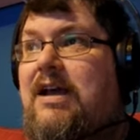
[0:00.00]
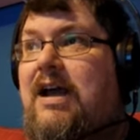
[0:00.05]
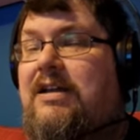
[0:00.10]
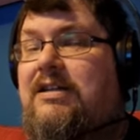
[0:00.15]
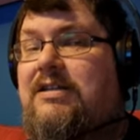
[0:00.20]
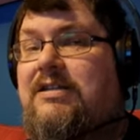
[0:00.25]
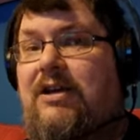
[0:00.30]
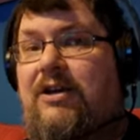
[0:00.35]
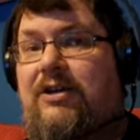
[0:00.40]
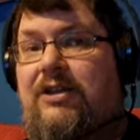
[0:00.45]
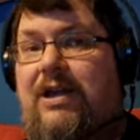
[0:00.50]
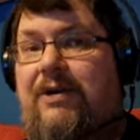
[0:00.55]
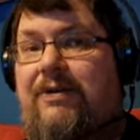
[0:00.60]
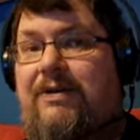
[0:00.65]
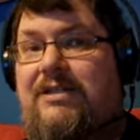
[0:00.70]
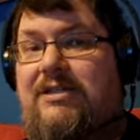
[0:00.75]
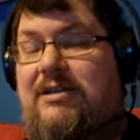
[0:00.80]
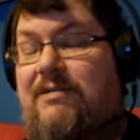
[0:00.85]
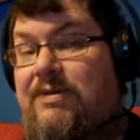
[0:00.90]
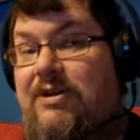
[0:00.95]
And so there
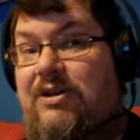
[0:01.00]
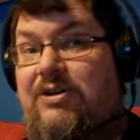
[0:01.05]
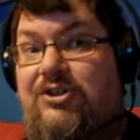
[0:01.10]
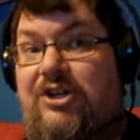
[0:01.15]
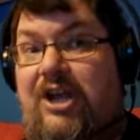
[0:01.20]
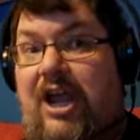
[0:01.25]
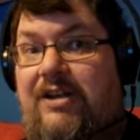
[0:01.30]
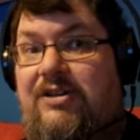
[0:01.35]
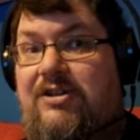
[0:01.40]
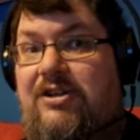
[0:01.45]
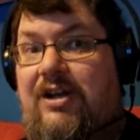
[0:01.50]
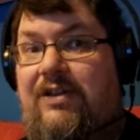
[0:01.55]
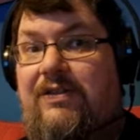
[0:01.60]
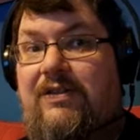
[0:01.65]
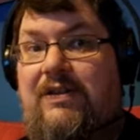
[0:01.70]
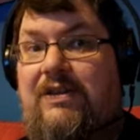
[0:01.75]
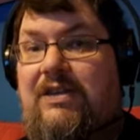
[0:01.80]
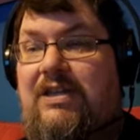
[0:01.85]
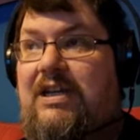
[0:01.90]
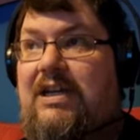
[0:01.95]
is some conjecture
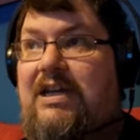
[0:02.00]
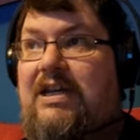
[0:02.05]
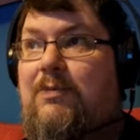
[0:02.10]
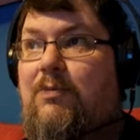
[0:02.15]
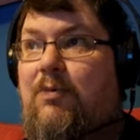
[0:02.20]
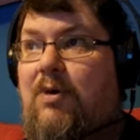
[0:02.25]
that the